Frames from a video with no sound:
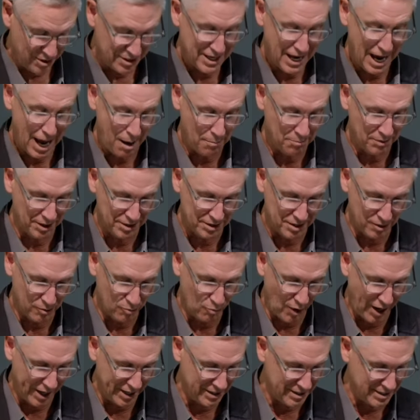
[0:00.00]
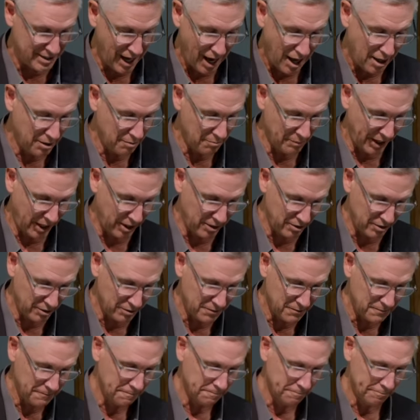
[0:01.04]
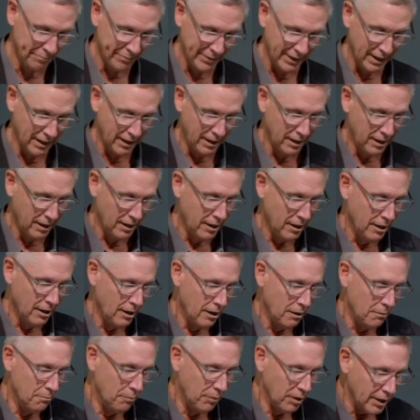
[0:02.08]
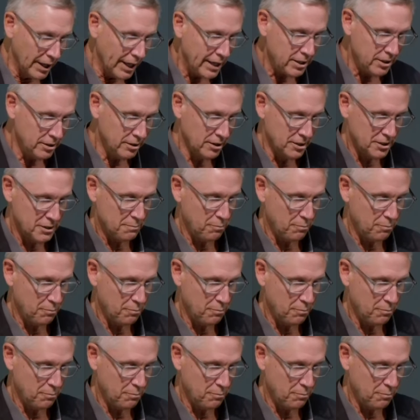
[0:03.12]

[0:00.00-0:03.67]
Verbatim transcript: tablets and white salamanders. Millennialists